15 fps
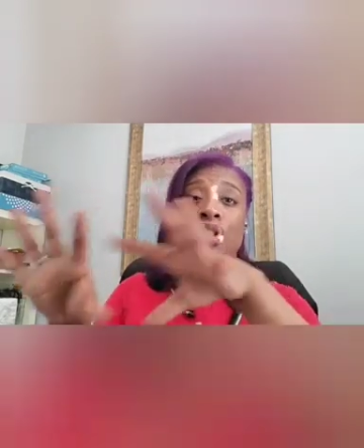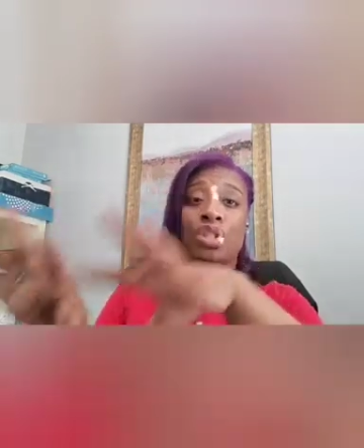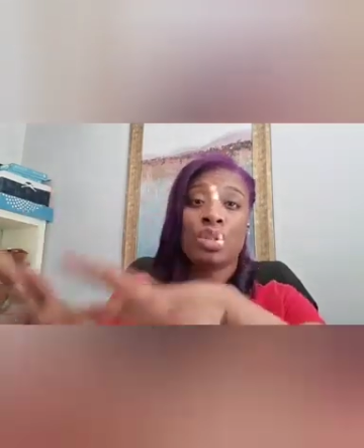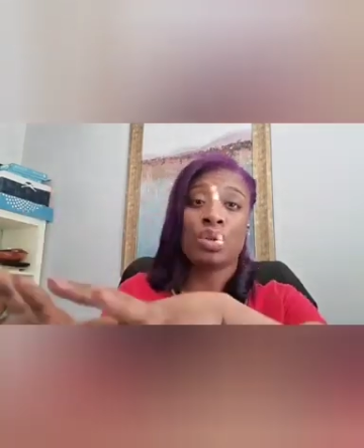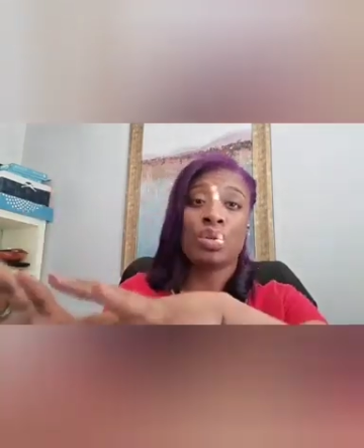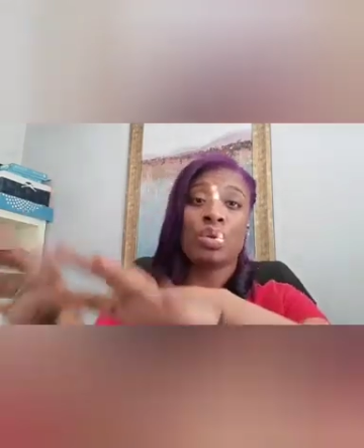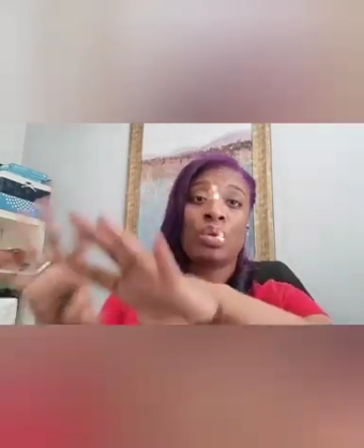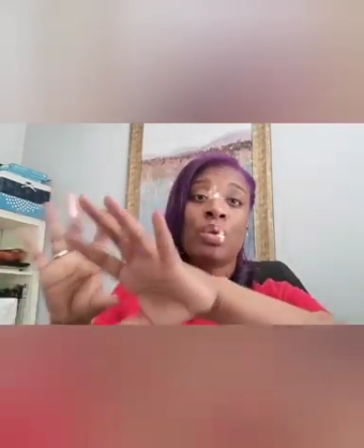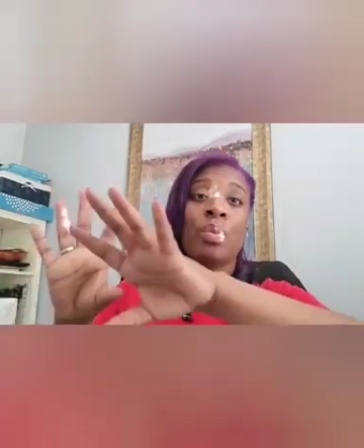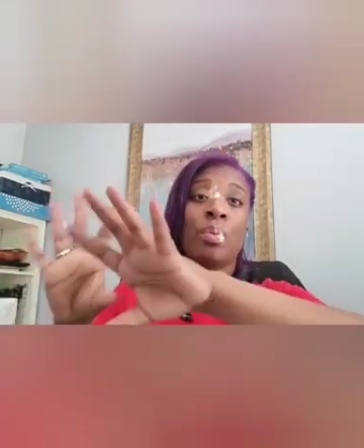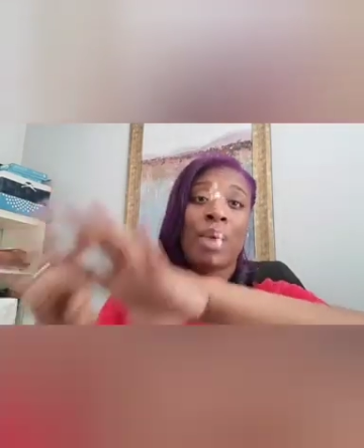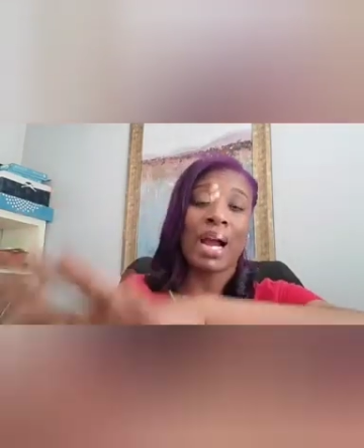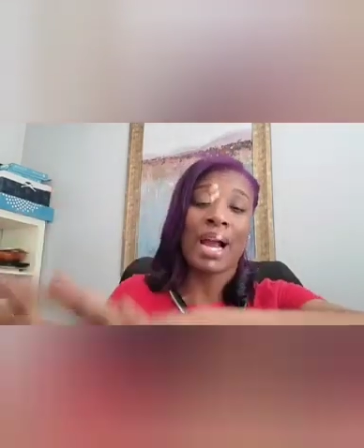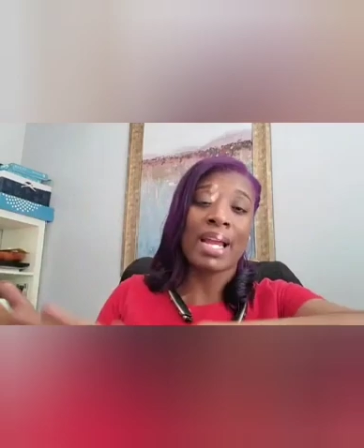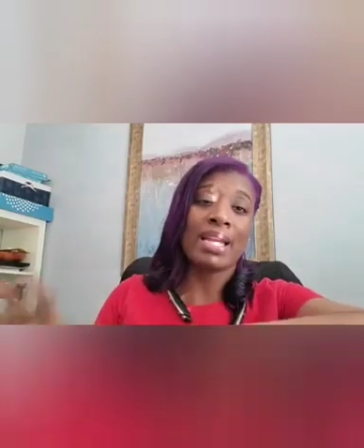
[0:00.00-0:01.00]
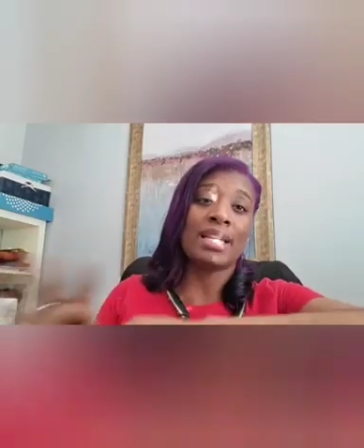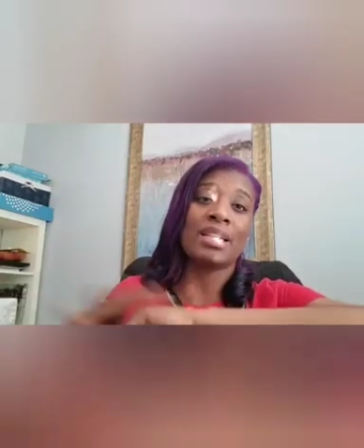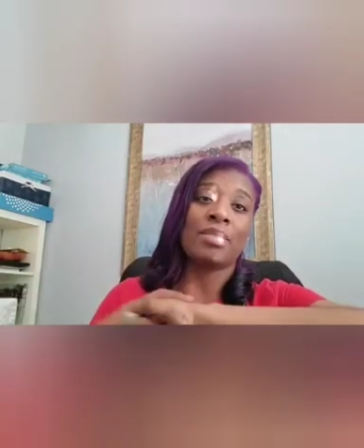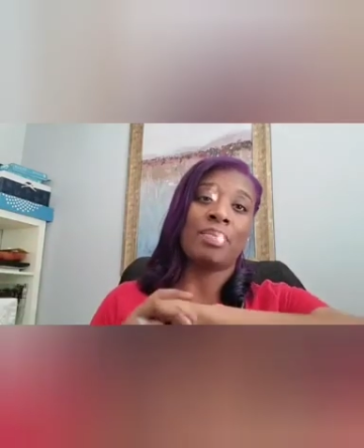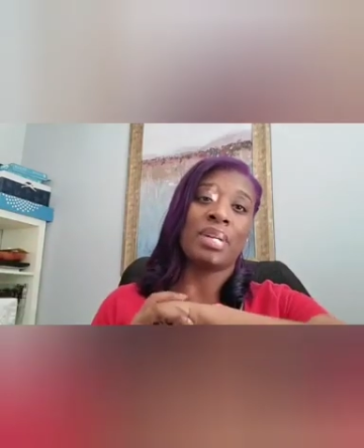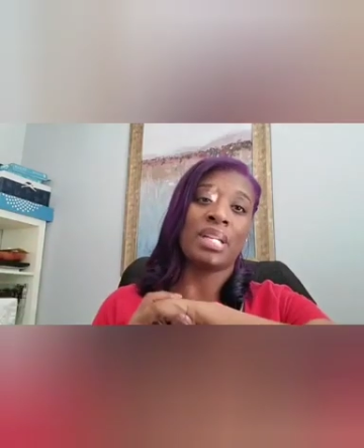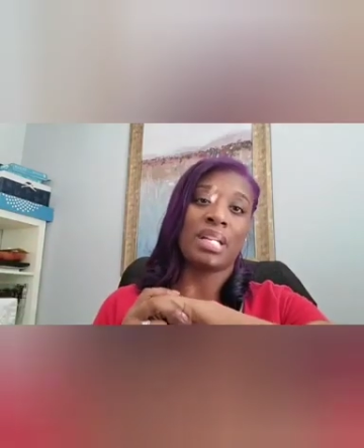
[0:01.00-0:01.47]
to my
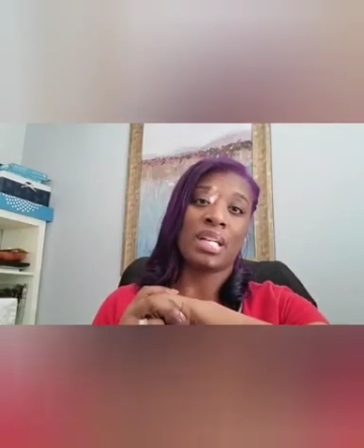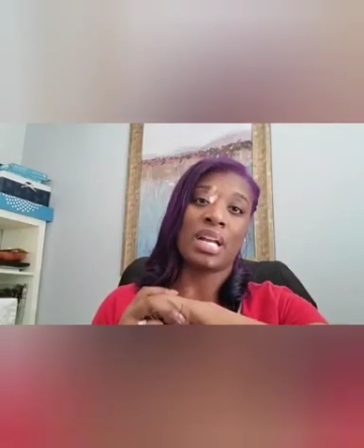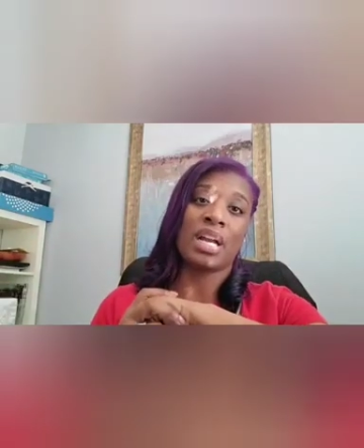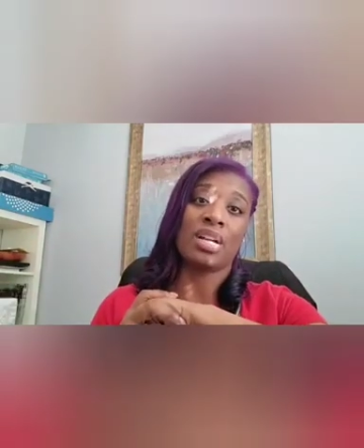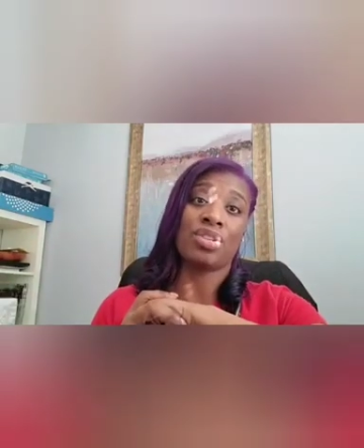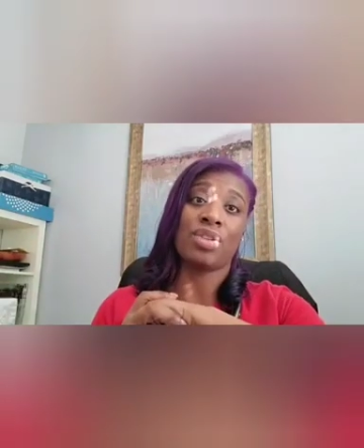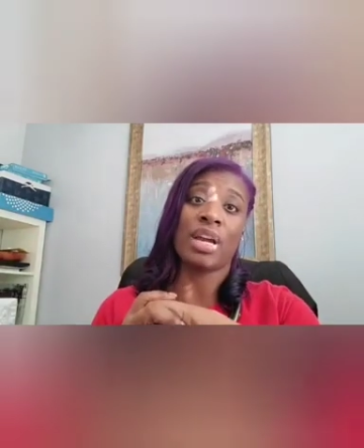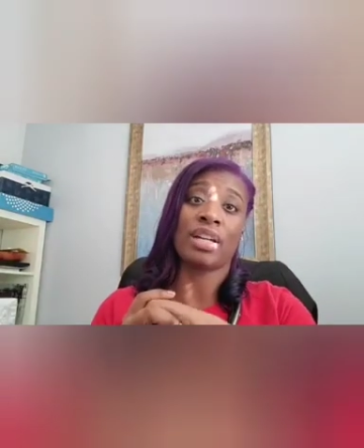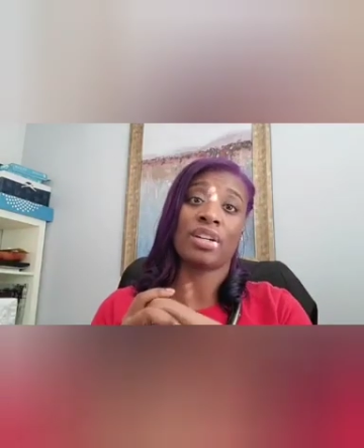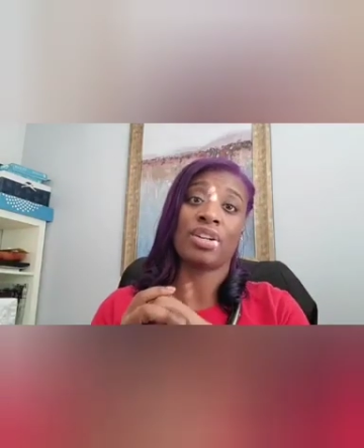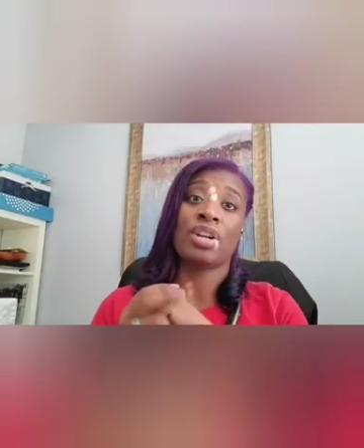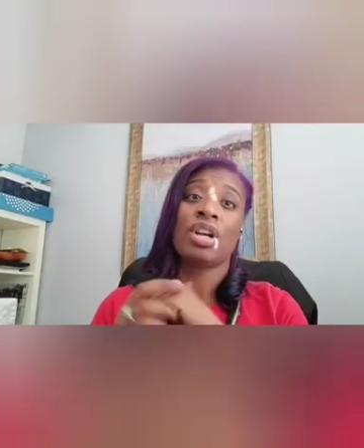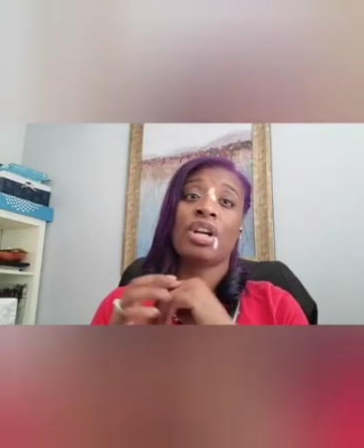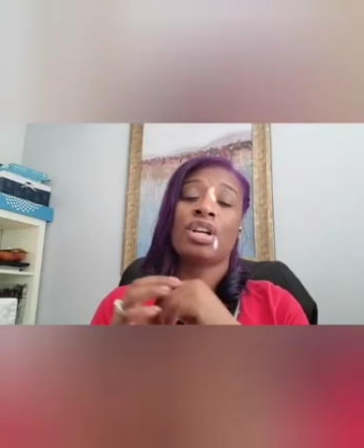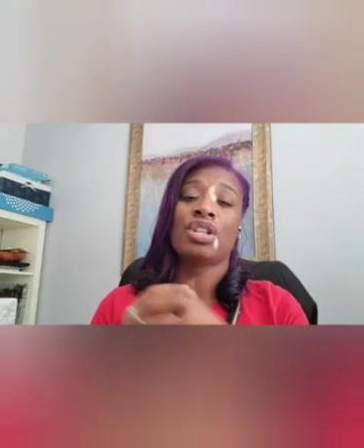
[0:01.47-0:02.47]
independent contractor.